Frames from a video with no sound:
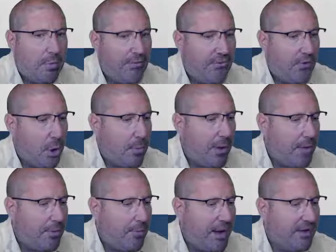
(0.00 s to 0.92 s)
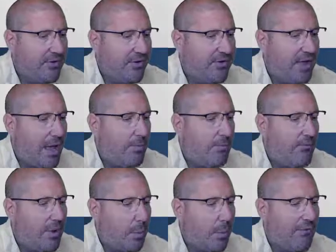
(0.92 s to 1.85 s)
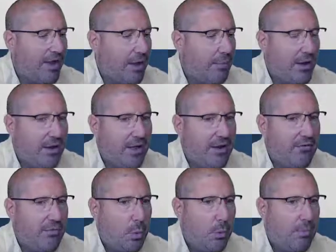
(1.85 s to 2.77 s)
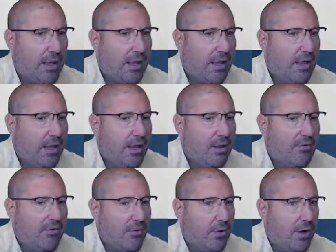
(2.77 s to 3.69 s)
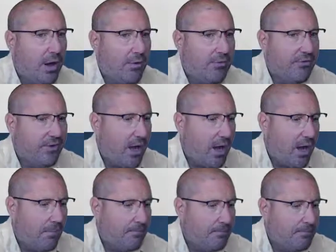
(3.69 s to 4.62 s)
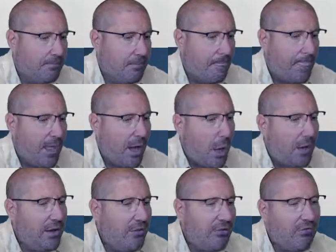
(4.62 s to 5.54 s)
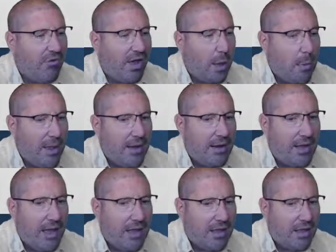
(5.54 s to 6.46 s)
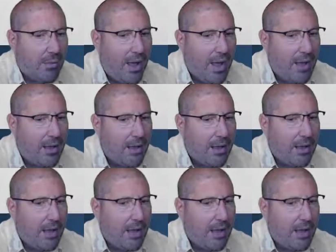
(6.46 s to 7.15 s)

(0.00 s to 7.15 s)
or you prefer a paper-based exam, then my recommendation would be for OCR. I used to recommend AQA